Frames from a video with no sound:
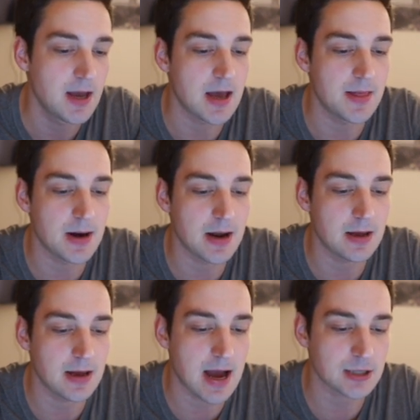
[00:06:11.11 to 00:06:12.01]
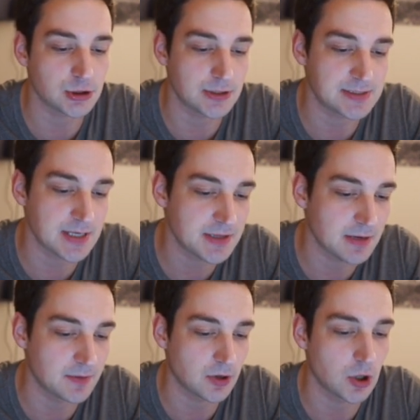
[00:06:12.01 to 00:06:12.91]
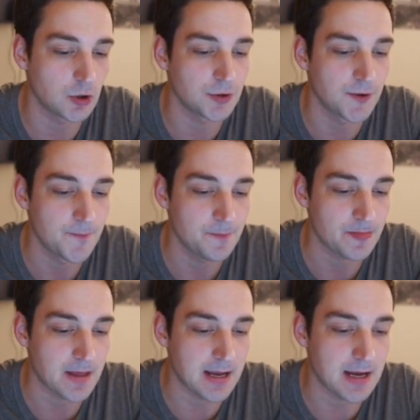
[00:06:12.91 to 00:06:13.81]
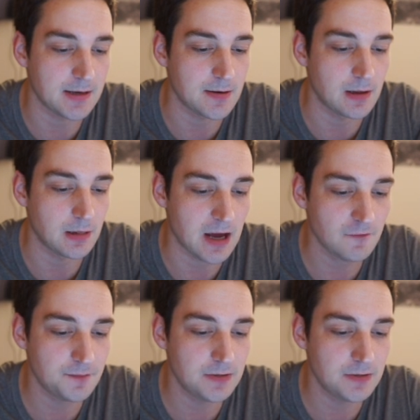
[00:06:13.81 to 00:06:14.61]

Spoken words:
And then I actually sent them the code. And a lot of